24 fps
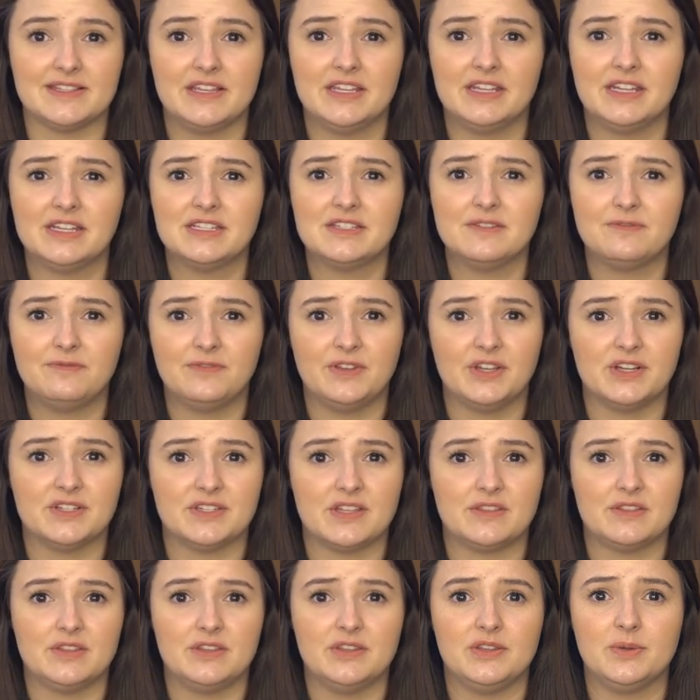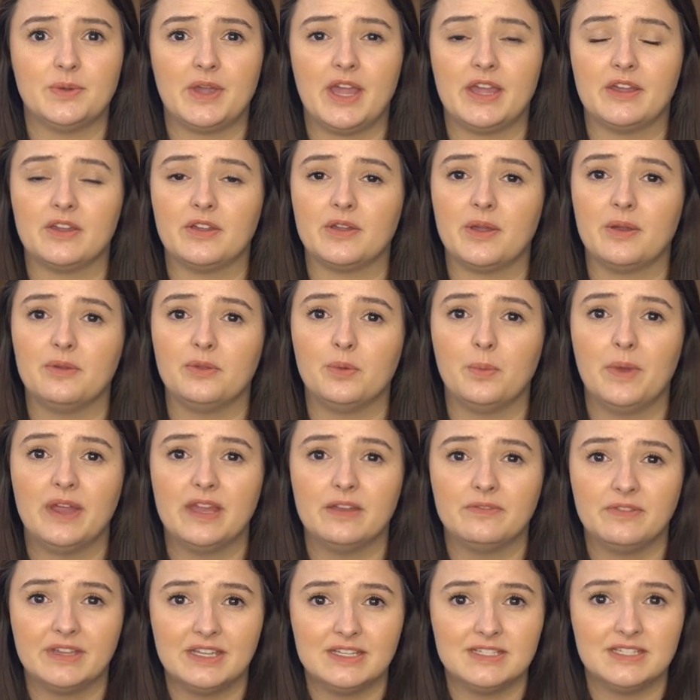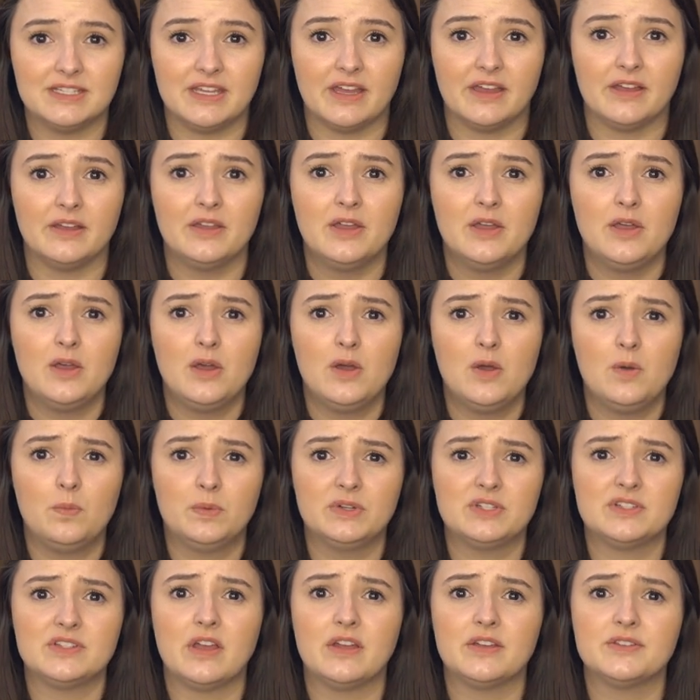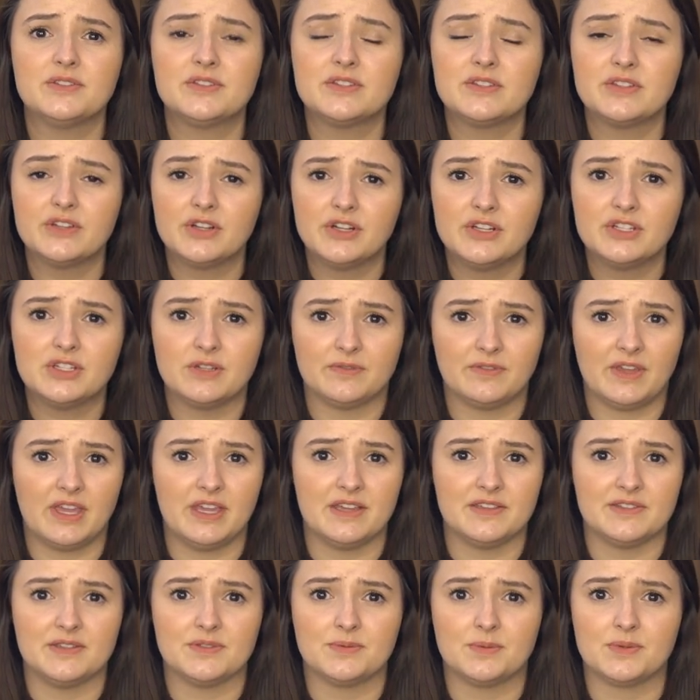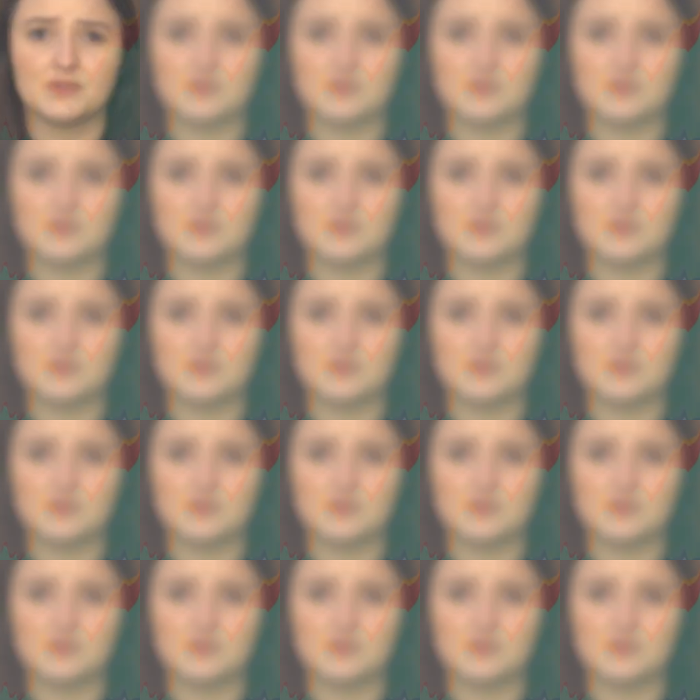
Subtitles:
leading to fears that the UK could go the way of India, which saw a surge of cases